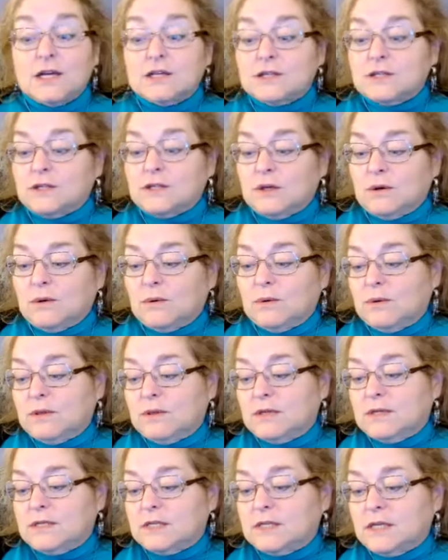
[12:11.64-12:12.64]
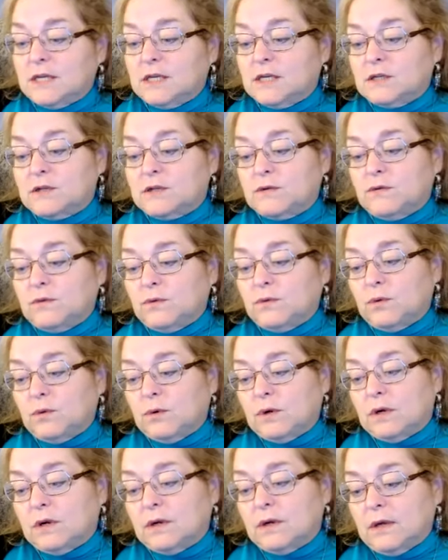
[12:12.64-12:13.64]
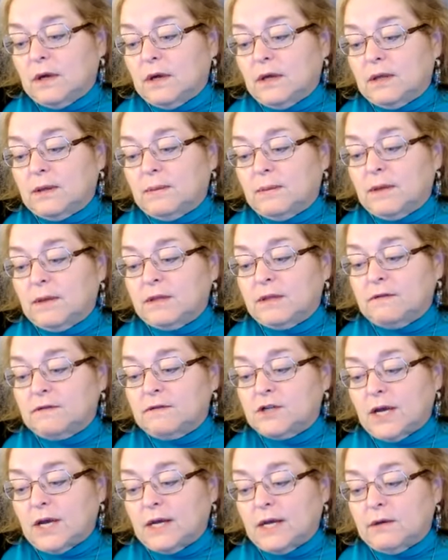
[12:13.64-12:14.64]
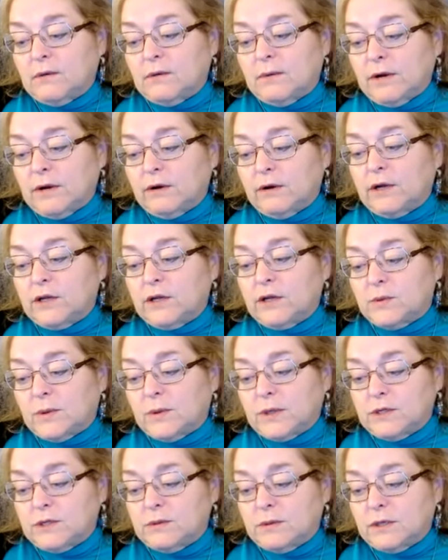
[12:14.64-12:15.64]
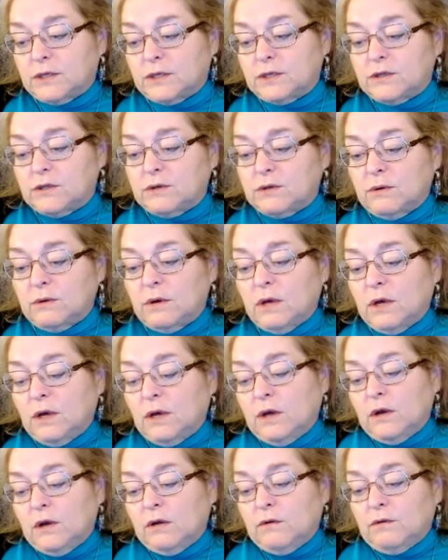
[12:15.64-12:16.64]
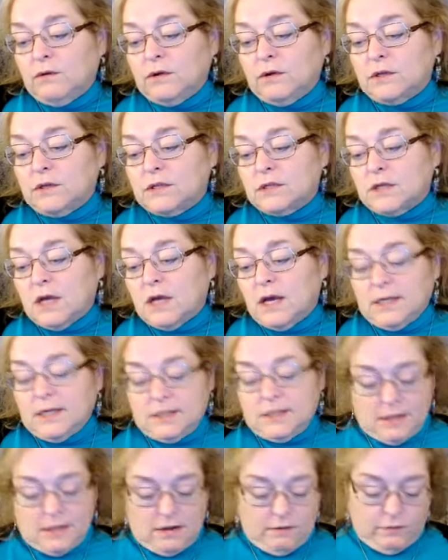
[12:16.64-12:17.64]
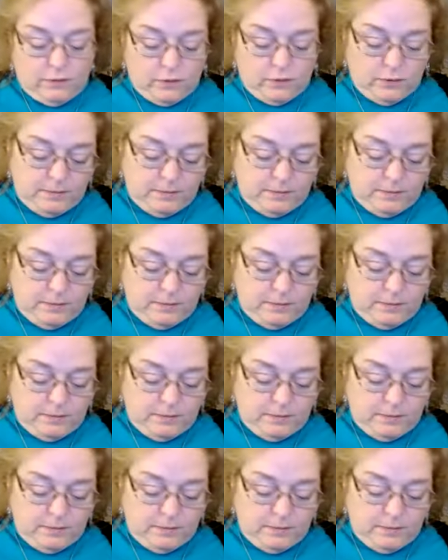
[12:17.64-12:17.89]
So this is for the month of January, 2022, for the signs of,